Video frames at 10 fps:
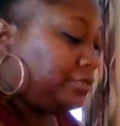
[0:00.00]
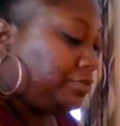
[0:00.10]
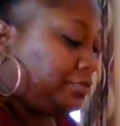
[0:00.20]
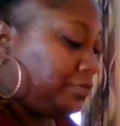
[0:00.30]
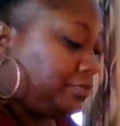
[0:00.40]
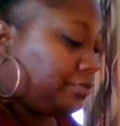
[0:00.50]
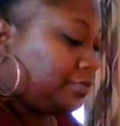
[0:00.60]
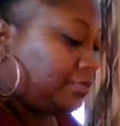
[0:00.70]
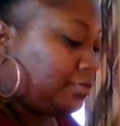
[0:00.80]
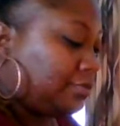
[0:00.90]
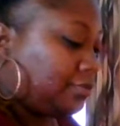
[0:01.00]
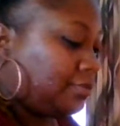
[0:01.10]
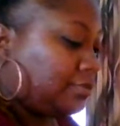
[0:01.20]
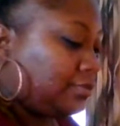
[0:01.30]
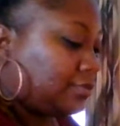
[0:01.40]

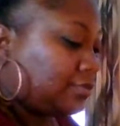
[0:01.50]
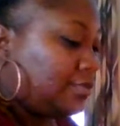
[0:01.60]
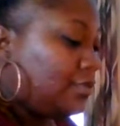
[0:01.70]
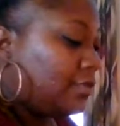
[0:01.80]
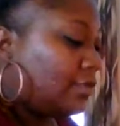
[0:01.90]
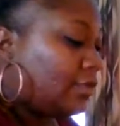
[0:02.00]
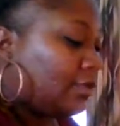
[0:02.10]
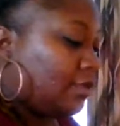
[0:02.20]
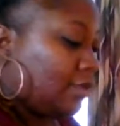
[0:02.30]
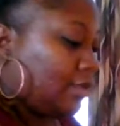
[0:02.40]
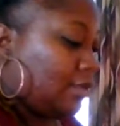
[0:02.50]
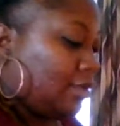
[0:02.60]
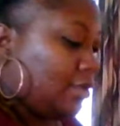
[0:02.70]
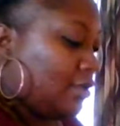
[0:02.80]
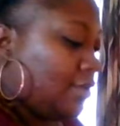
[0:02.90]

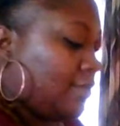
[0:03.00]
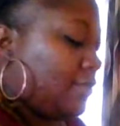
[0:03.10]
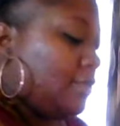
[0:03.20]
(silence)